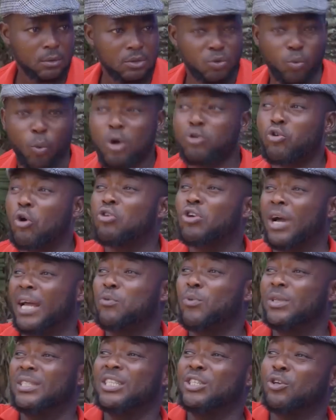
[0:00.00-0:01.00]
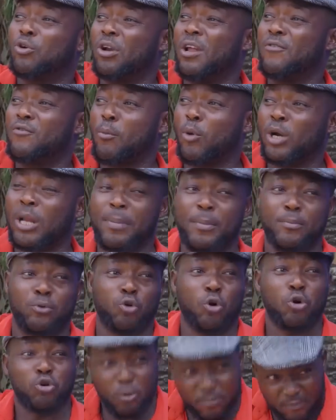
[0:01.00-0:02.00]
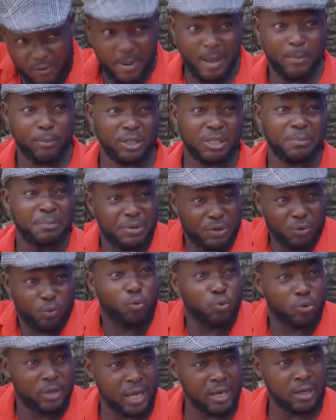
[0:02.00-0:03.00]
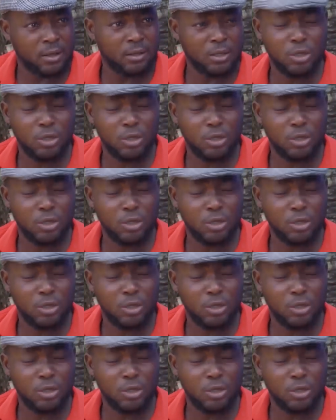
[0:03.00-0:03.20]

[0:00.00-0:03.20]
She won't come carry with me, she collect from other people, come rob for my body. Me, who they?